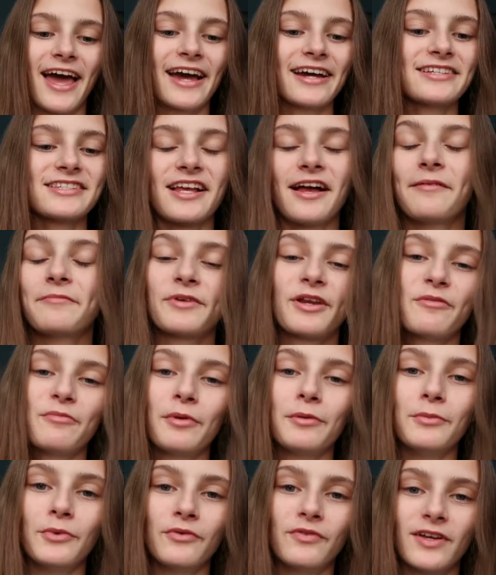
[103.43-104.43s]
next, I'm going to
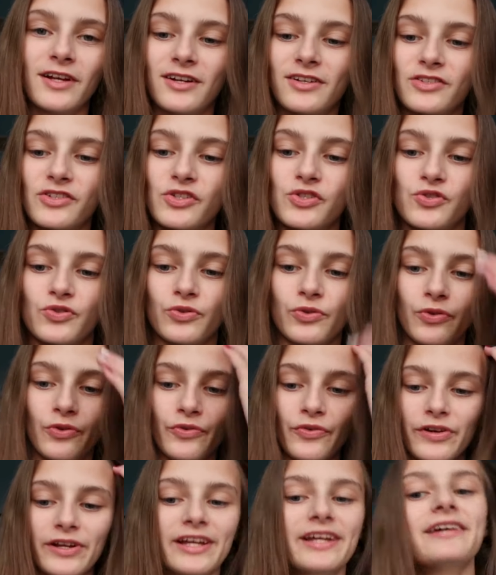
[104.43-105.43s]
be moving on to
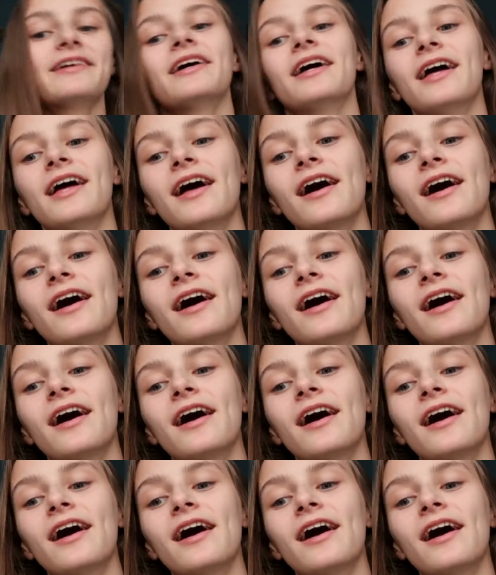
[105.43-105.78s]
jewelry.